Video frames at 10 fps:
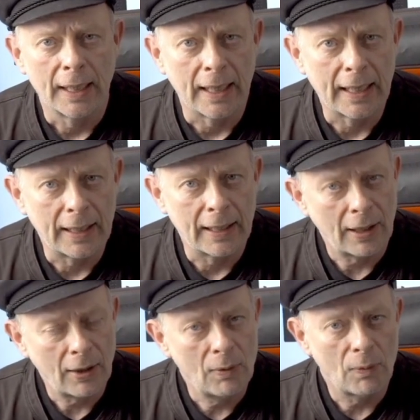And
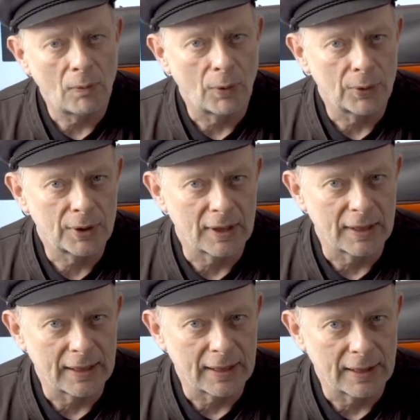now what
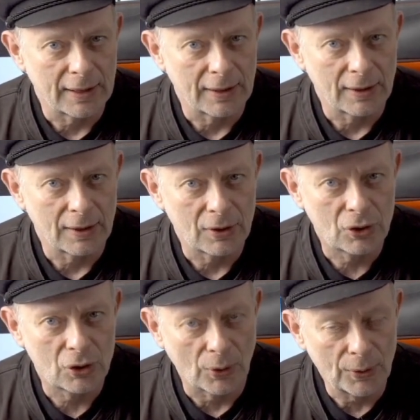
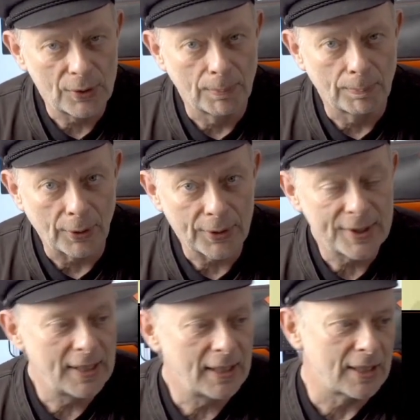John supports
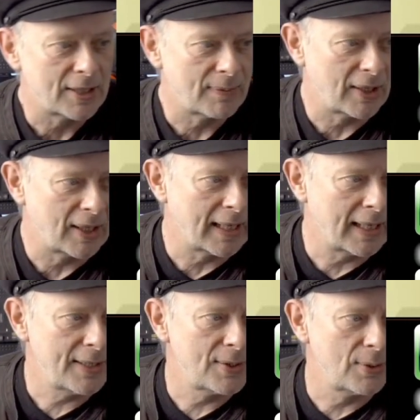here is very
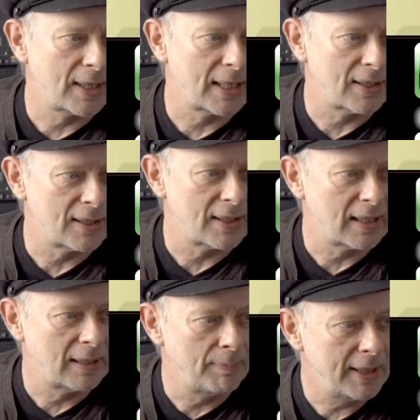nice. You can
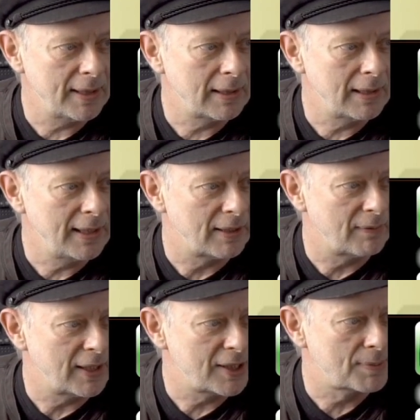immediately and
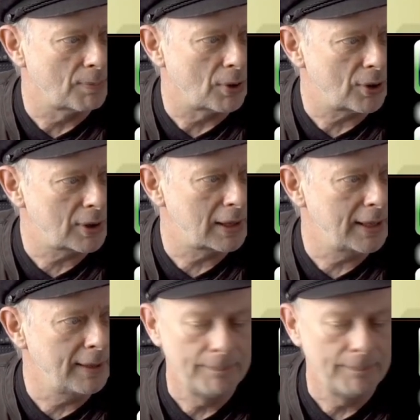very smartly